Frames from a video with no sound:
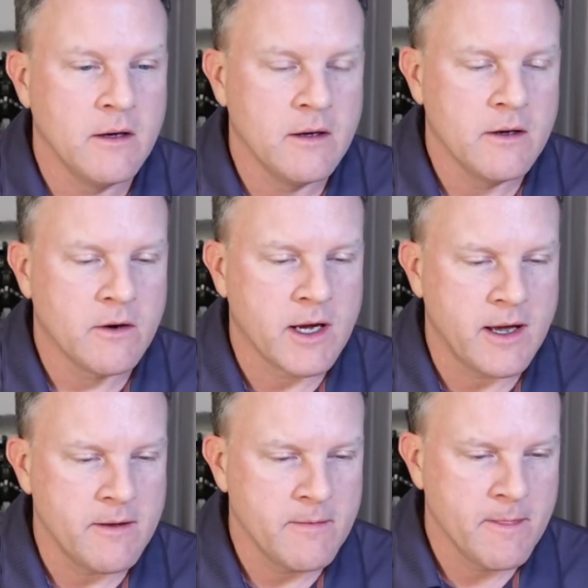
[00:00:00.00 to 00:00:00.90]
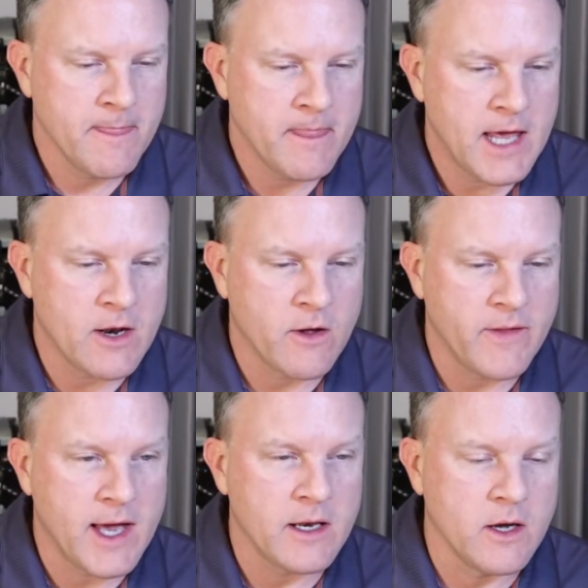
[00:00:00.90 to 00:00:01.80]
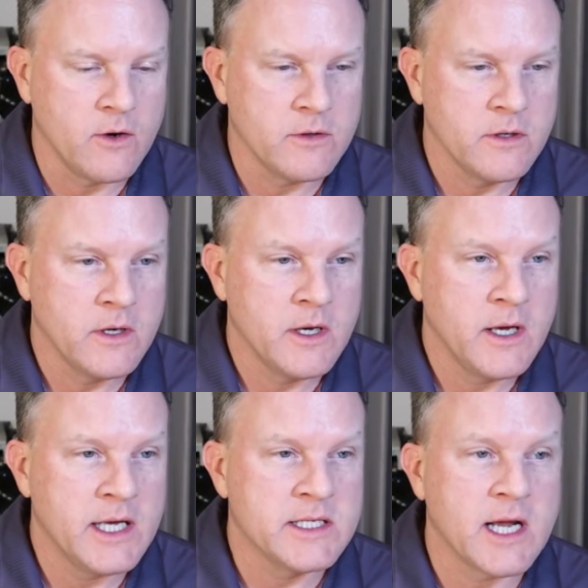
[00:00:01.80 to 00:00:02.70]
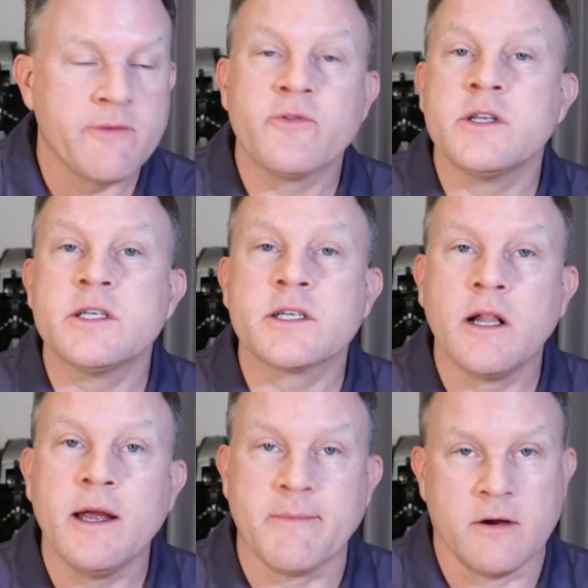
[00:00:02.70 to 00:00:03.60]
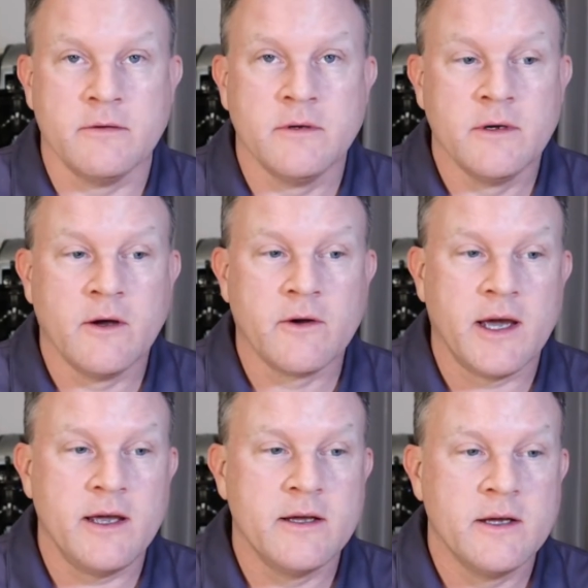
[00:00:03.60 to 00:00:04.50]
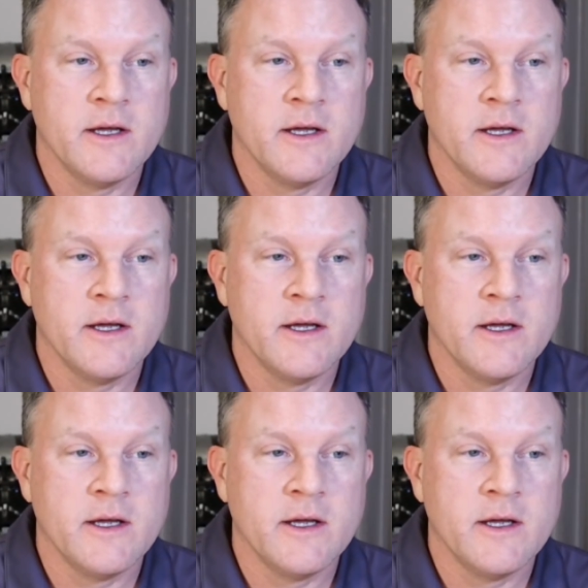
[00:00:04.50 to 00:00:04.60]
Okay? And on that note, it's time for the disclaimer. Okay?